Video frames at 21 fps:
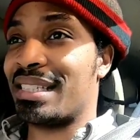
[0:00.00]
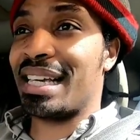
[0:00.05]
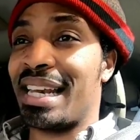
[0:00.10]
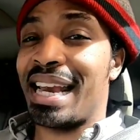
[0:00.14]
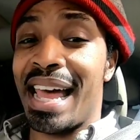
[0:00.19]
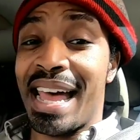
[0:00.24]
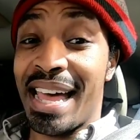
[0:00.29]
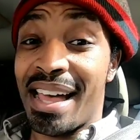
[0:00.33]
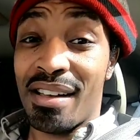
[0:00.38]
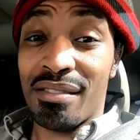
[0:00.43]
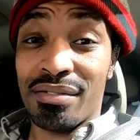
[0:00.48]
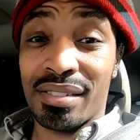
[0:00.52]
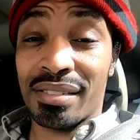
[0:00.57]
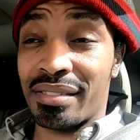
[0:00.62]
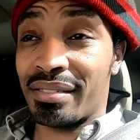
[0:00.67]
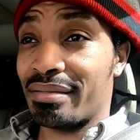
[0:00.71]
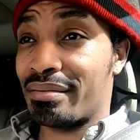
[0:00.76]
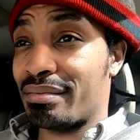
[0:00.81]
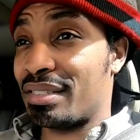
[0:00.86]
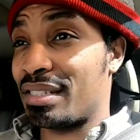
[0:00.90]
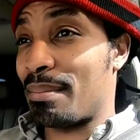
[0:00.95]
is at a house,
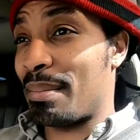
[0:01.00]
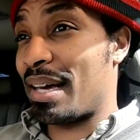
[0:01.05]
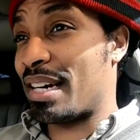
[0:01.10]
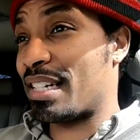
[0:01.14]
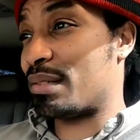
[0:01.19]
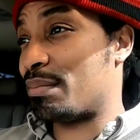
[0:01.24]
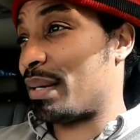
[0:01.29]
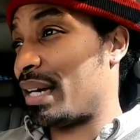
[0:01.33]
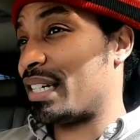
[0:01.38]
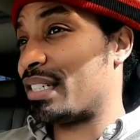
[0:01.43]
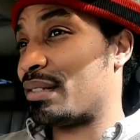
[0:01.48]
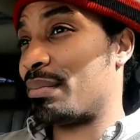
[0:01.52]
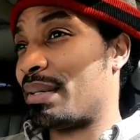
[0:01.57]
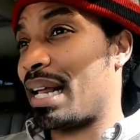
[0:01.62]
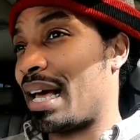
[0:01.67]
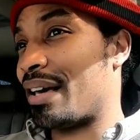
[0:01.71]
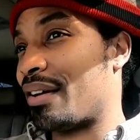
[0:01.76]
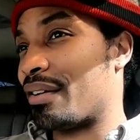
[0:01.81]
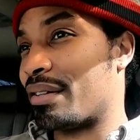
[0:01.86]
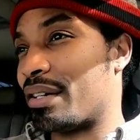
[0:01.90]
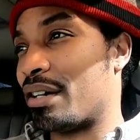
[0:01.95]
somebody's basement.
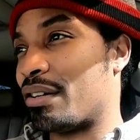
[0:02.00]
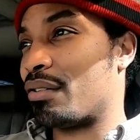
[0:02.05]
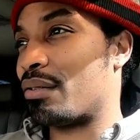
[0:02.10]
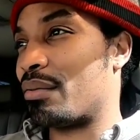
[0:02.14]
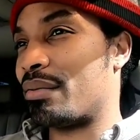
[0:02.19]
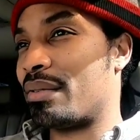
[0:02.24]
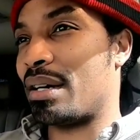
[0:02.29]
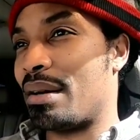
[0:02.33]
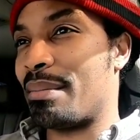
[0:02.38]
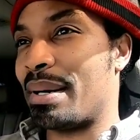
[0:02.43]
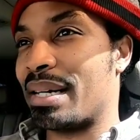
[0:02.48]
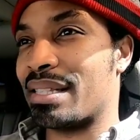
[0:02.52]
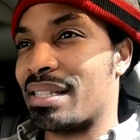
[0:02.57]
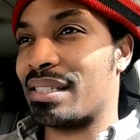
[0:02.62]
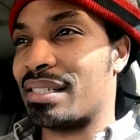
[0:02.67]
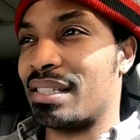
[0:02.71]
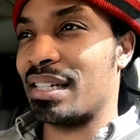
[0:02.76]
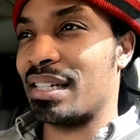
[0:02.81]
I don't know. I'm about to